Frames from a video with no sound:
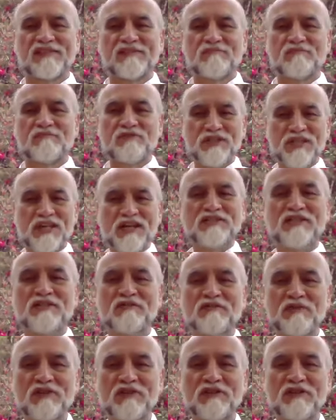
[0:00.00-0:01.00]
present
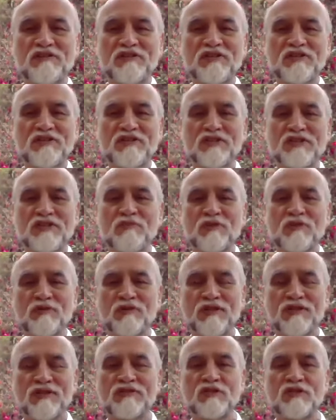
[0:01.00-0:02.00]
it with artistic
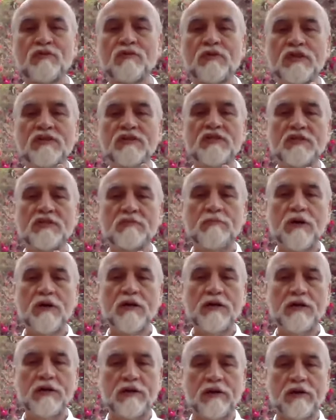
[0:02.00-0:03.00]
beauty to
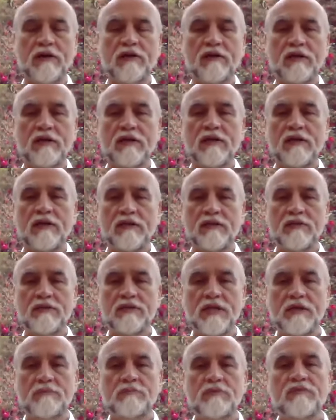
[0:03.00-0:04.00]
inspire the
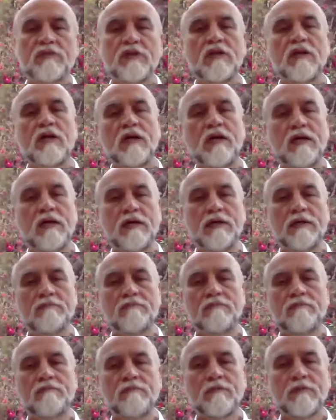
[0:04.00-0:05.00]
type of calm
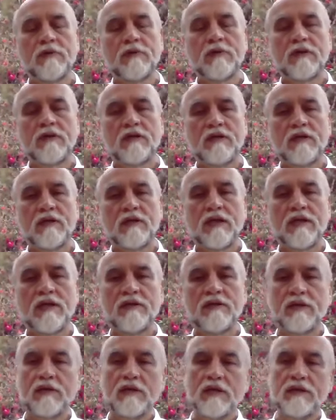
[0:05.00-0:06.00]
and
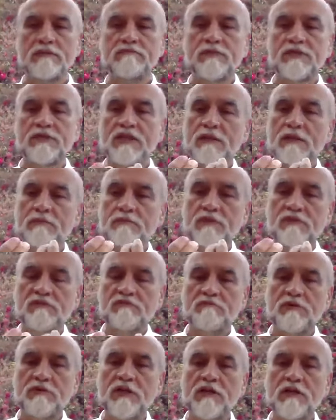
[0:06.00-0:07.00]
the type of
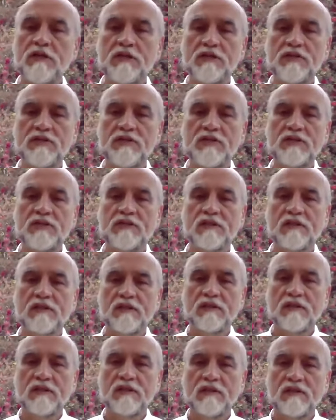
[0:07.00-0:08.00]
peace
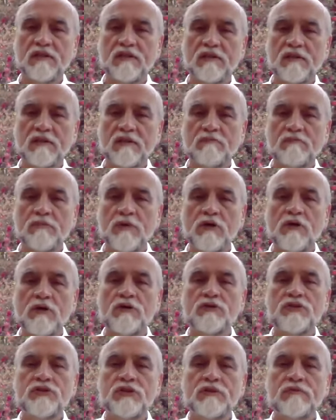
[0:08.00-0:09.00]

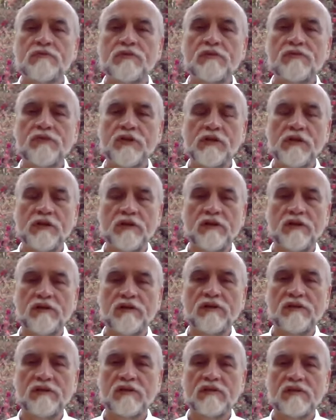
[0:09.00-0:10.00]
most
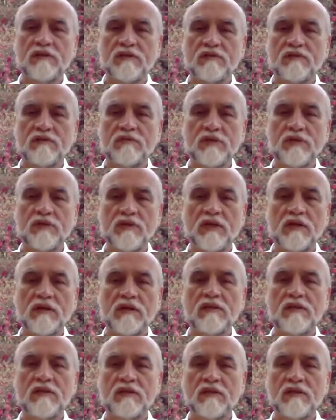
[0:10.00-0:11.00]
revered
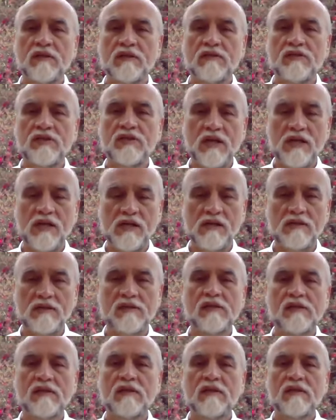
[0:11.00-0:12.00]
within
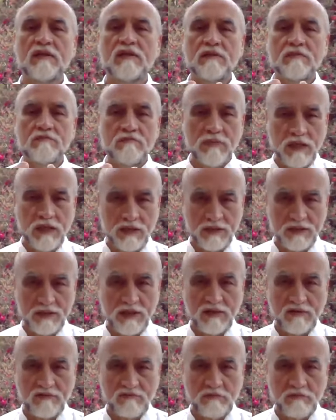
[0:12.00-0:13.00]
Jain
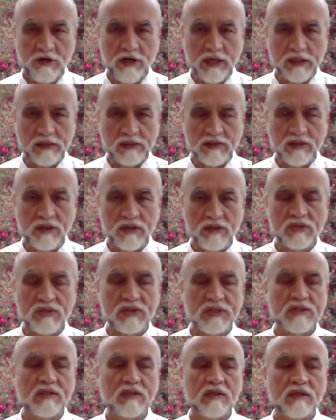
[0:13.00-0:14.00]
meditative
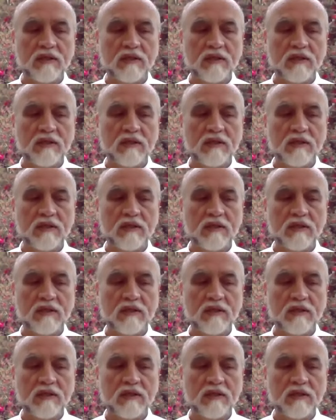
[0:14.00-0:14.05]
practice,